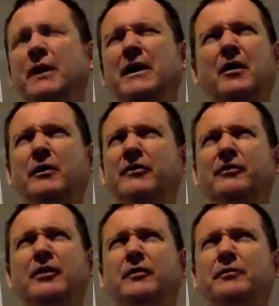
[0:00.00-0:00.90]
always
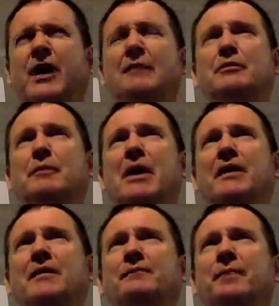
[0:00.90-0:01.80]
fill them top to
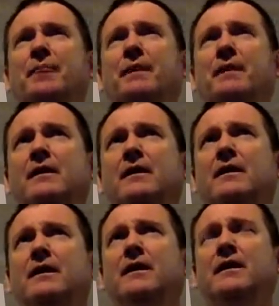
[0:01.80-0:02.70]
bottom.
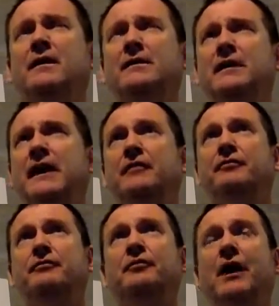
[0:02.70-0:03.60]
And if
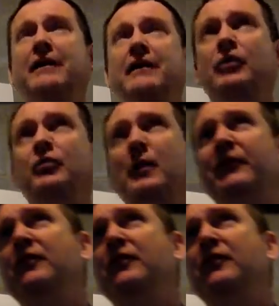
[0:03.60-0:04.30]
I give you a question